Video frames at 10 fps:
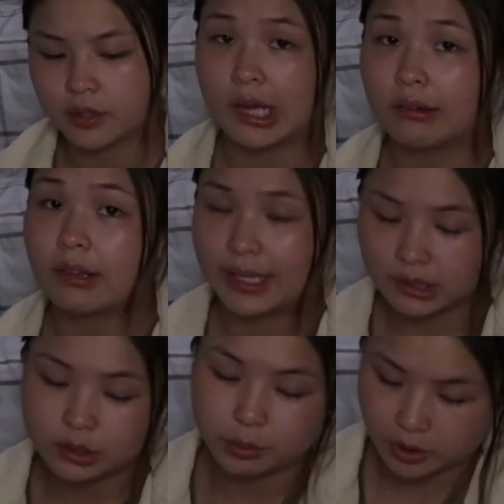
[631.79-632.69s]
So I'll get
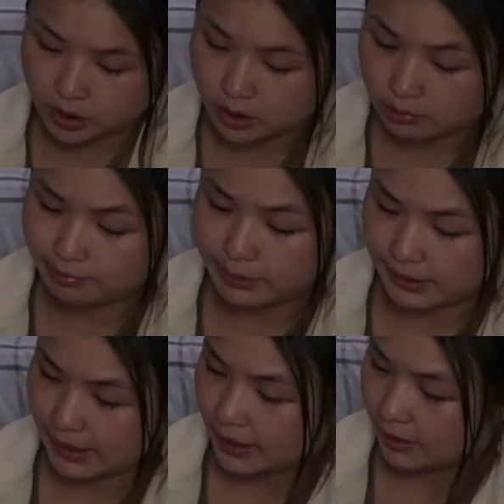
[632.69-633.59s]
it to work. But
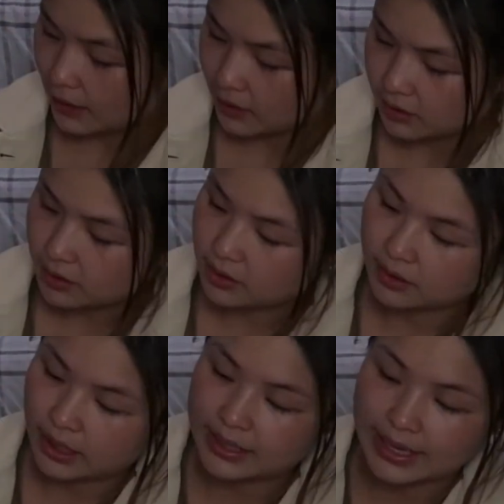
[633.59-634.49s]
yeah, I got the
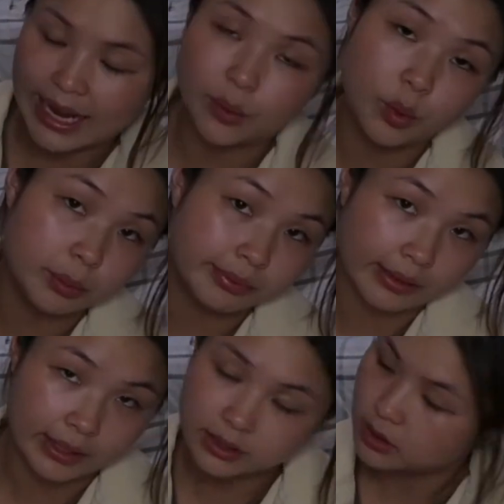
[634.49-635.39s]
Night Owl
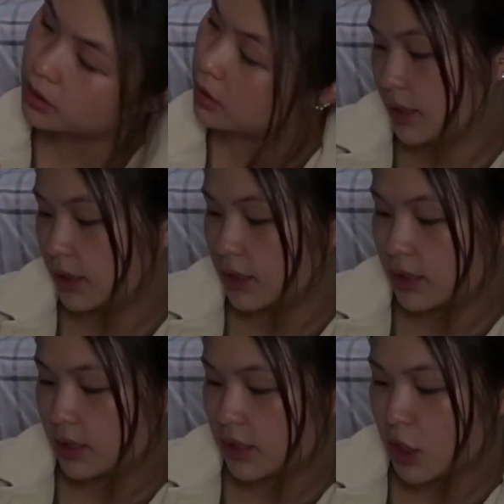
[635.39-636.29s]
blend.
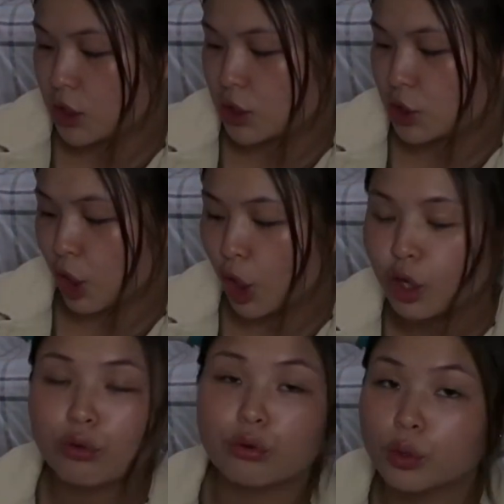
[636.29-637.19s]
It's
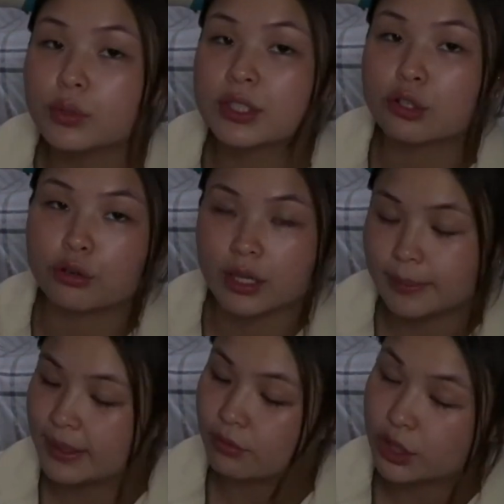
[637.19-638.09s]
dark roast
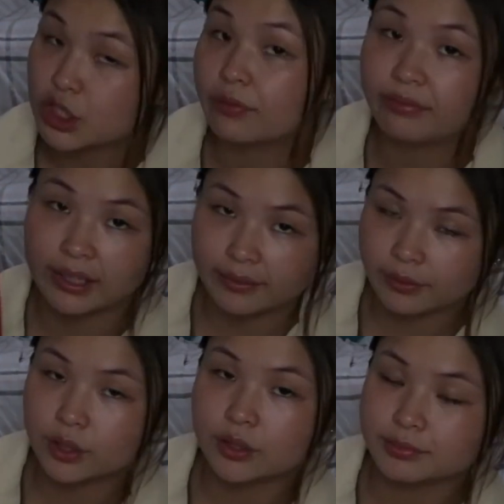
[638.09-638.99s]
creamy rich
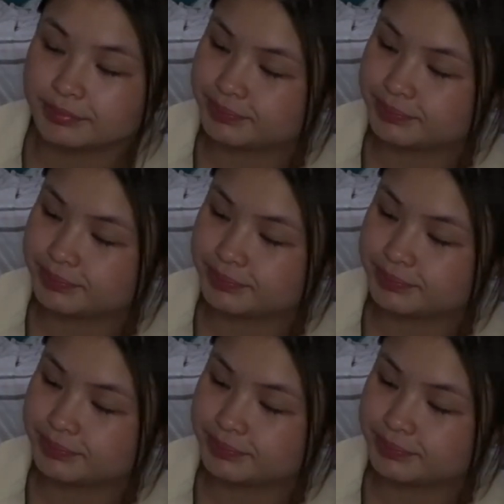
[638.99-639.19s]
flavor.